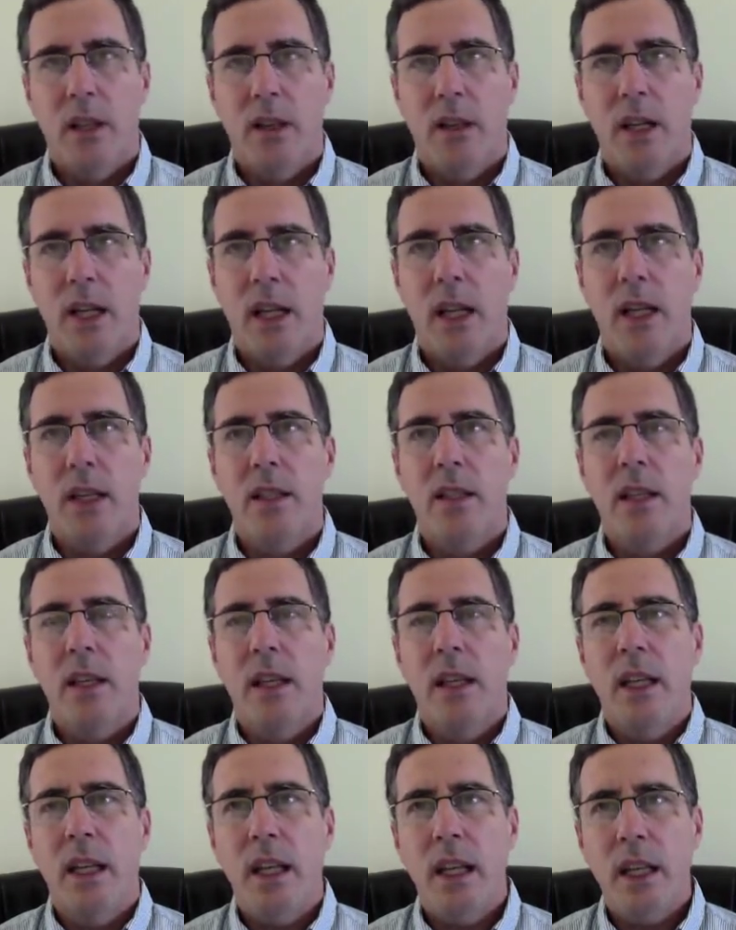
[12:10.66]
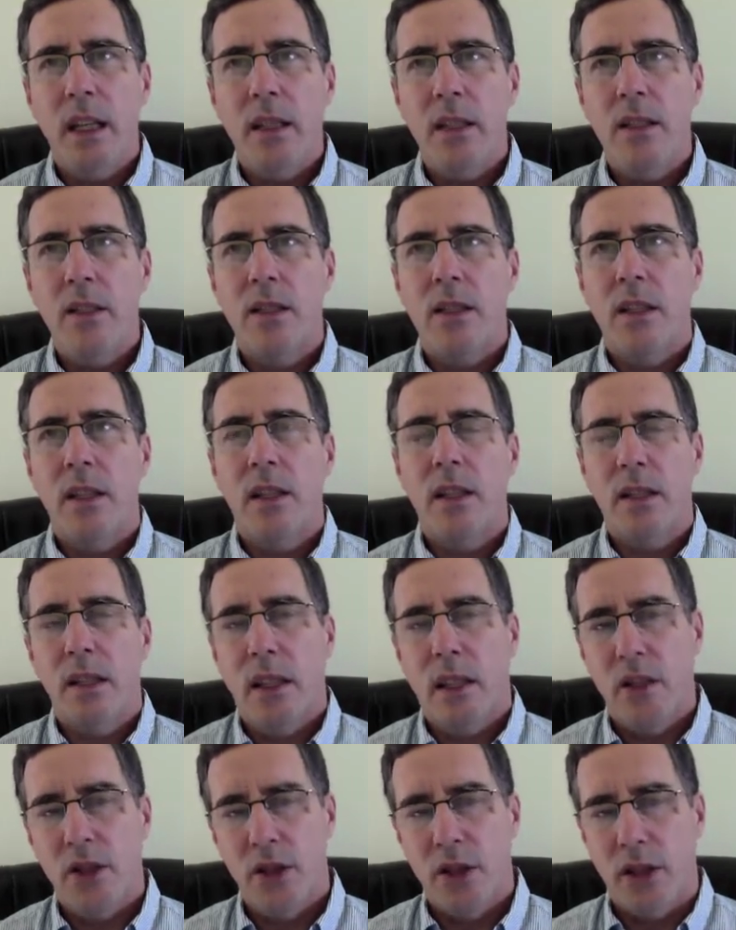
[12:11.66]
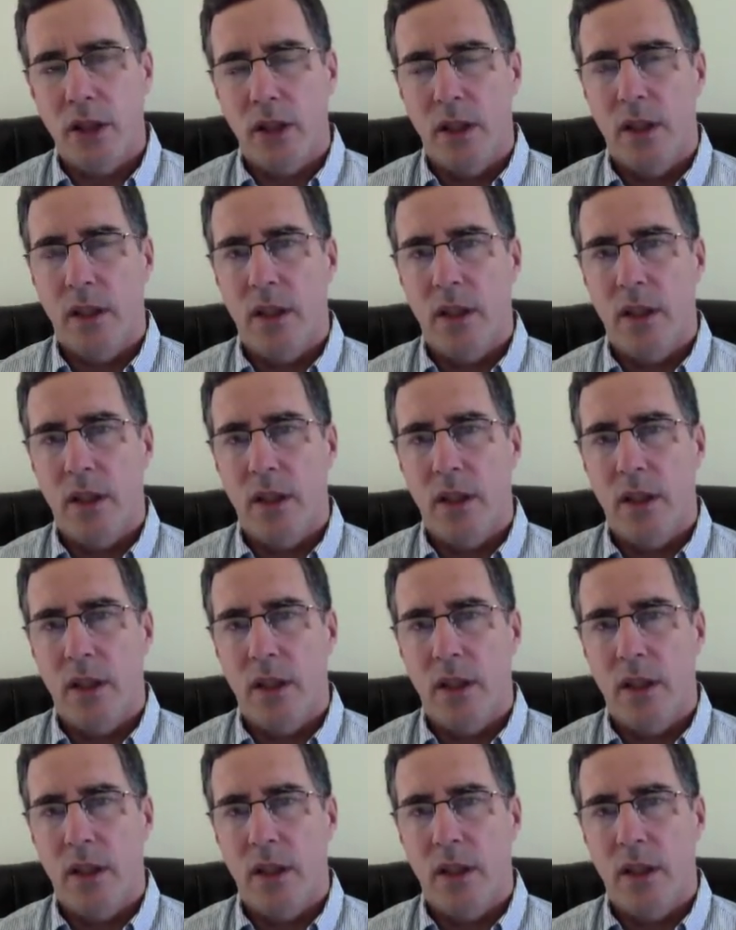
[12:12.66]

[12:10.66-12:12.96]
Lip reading: And his intention